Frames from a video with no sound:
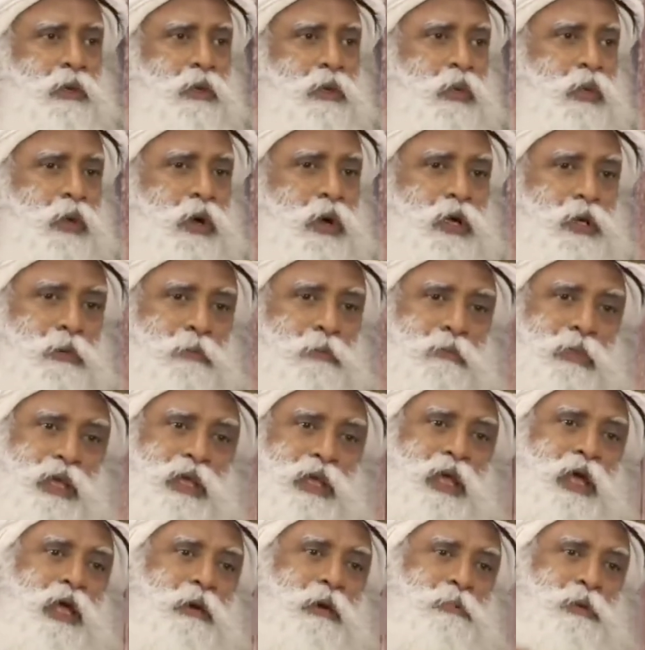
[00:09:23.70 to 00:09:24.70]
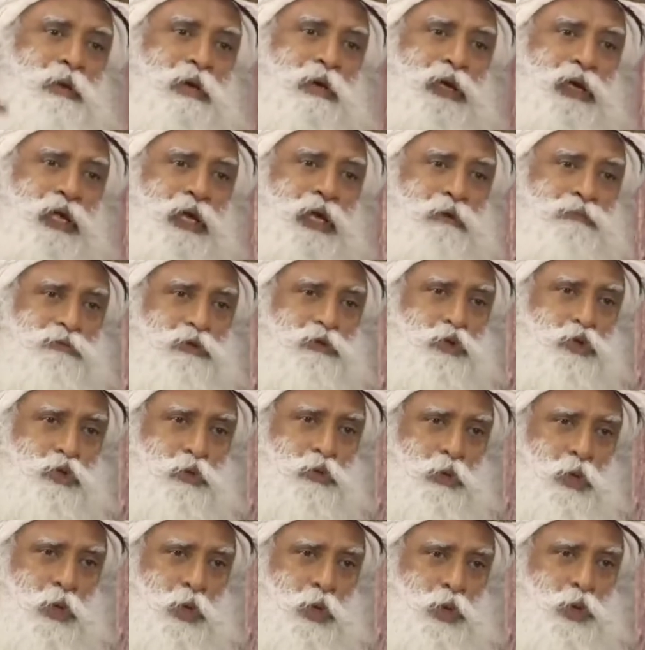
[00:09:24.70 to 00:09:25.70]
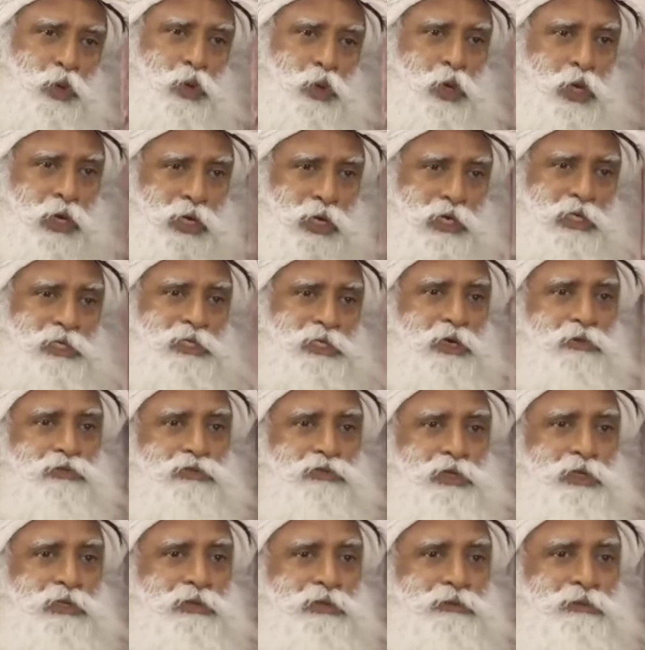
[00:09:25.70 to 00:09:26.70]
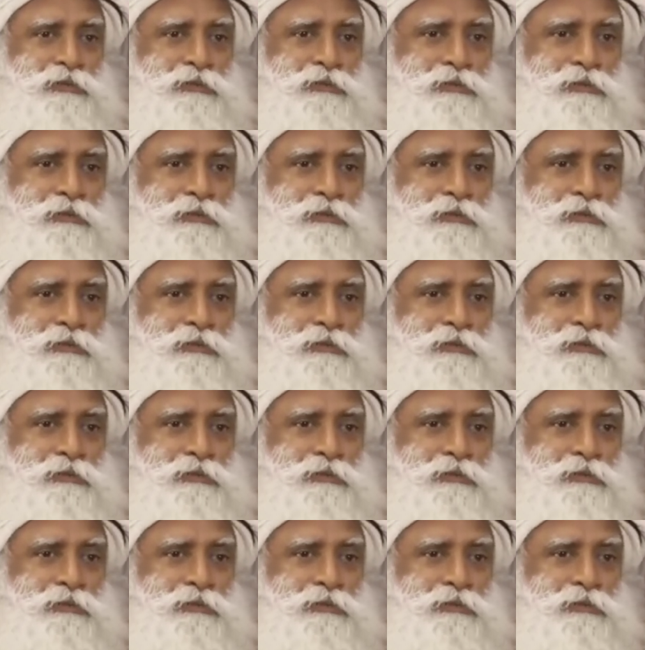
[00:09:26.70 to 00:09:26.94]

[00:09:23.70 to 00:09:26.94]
What may happen day after tomorrow, you're already suffering.